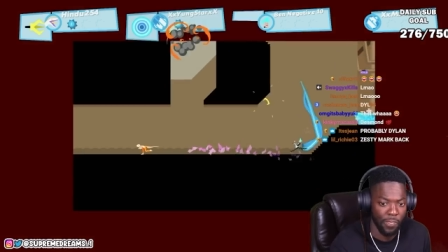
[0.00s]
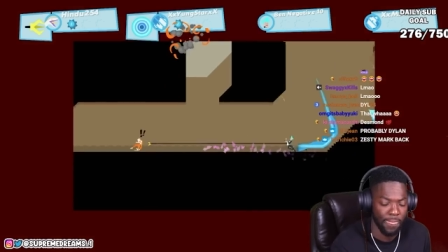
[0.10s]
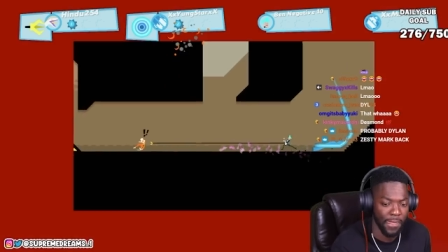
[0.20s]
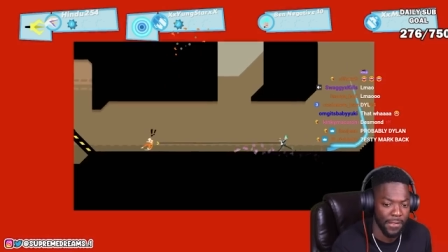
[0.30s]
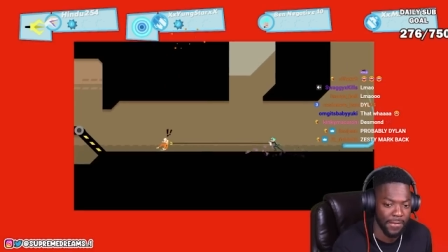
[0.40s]

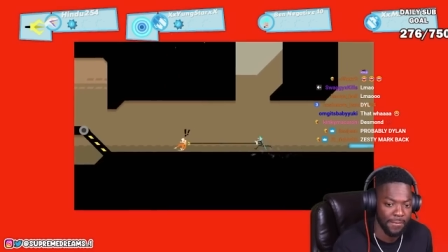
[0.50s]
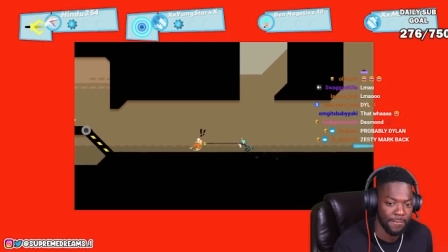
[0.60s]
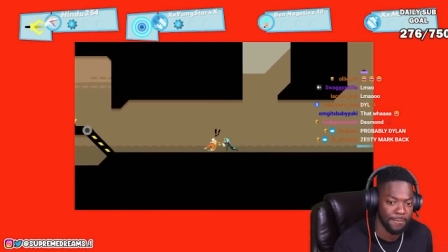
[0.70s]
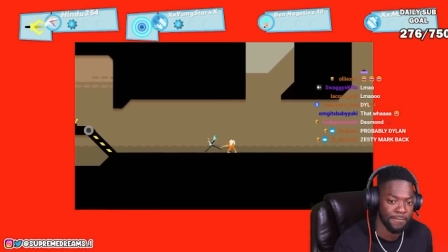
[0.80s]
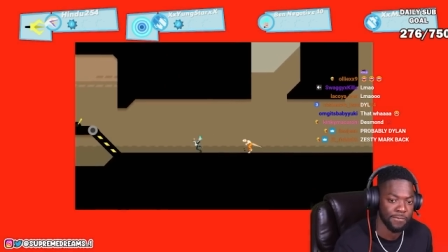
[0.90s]
buddy.
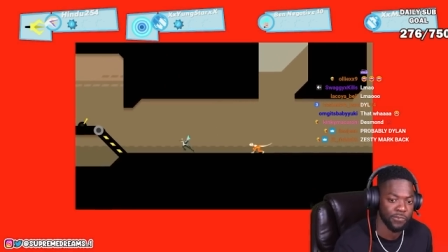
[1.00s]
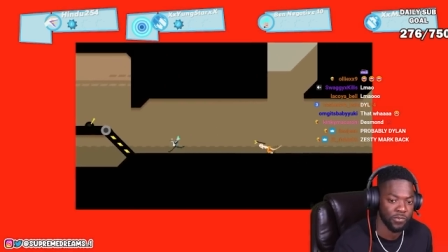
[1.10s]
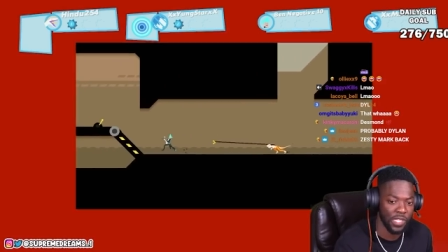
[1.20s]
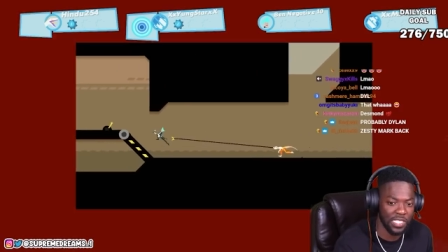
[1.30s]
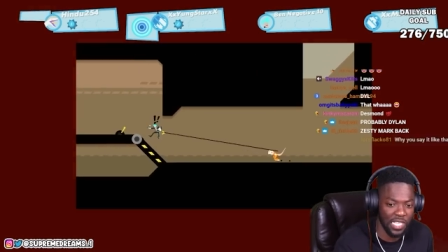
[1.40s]
Come here,
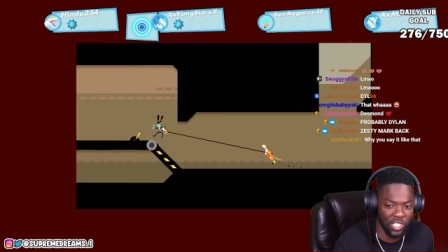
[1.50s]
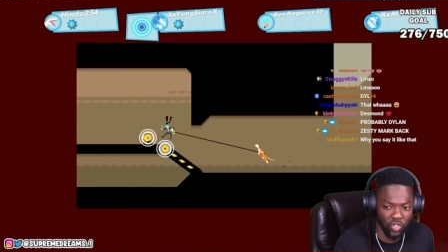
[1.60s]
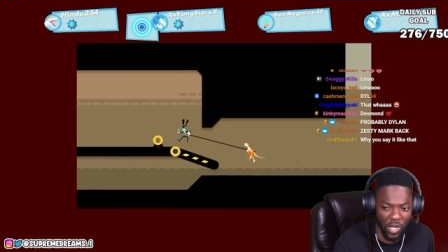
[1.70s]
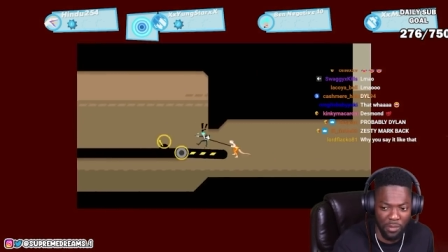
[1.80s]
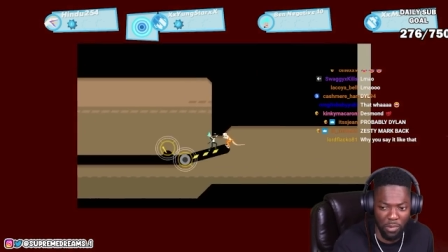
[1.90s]
Nick. They said the
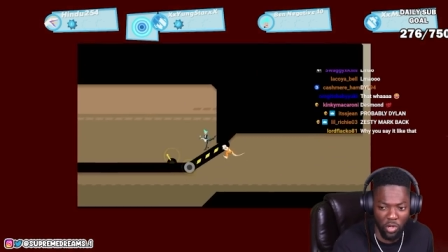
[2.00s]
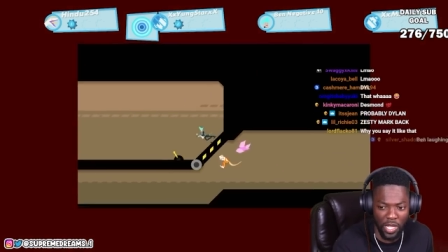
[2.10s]
stream broke.